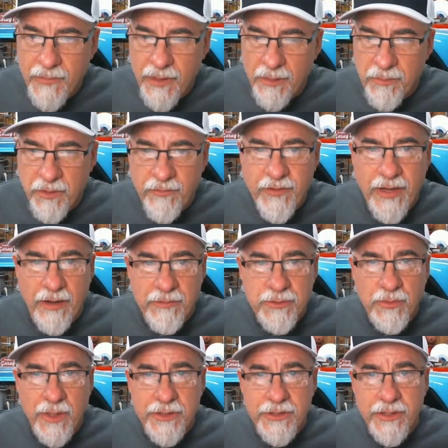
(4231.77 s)
movie I was
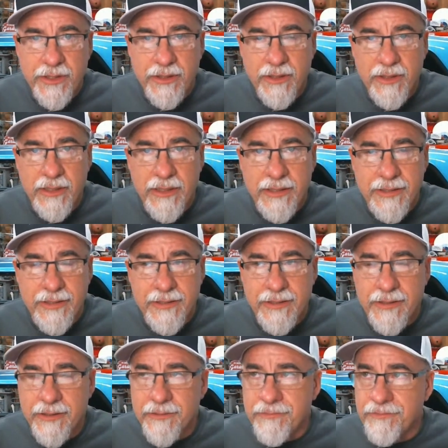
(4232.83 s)
watching,
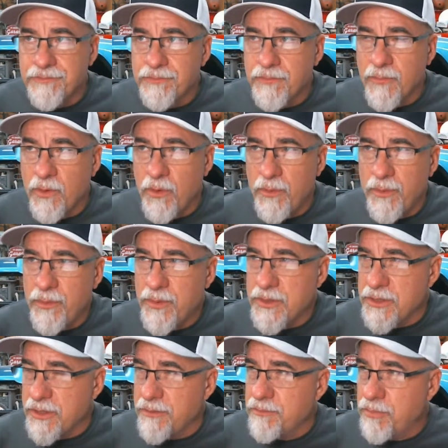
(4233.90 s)
what
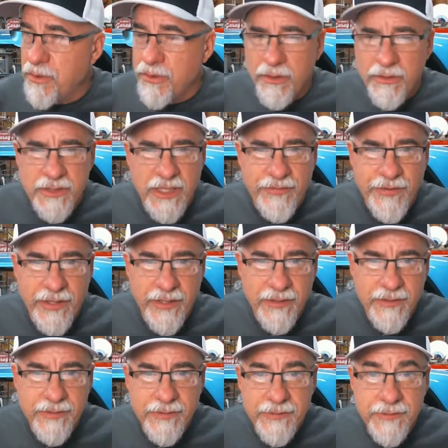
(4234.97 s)
is it? Pluto TV?
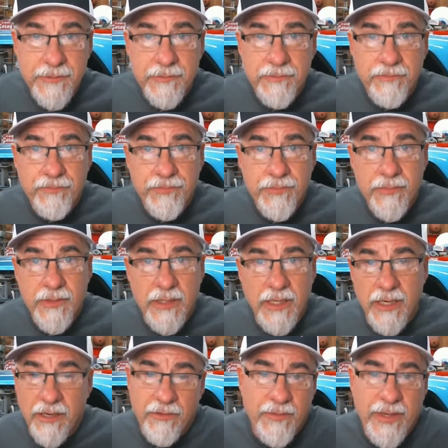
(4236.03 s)
I
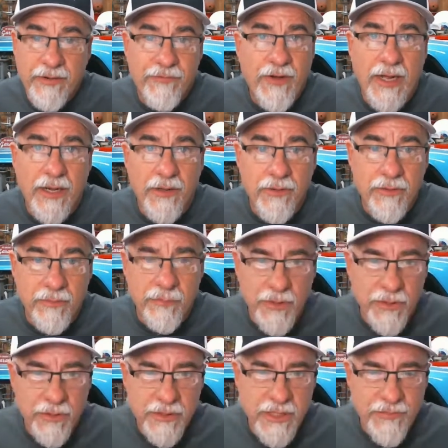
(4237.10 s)
don't know. We get Philo and
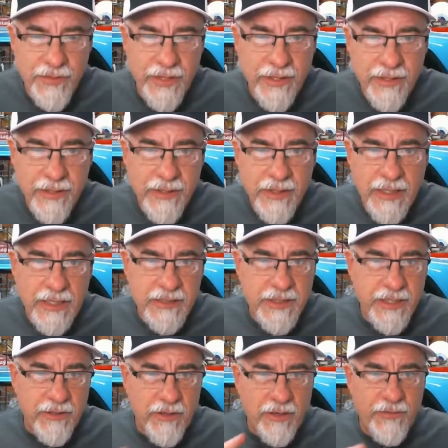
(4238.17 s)
Pluto TV. I
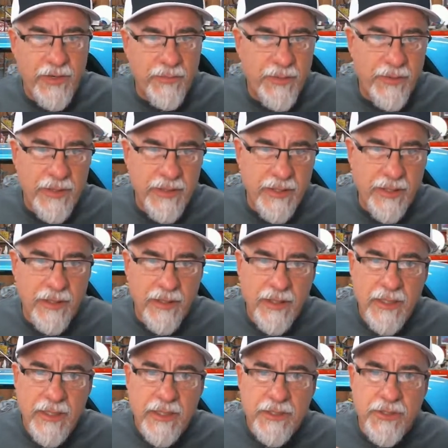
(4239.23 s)
see you, Harvey. I'll be right there.
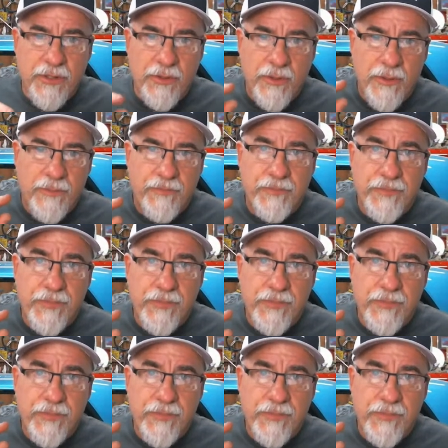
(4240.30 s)
So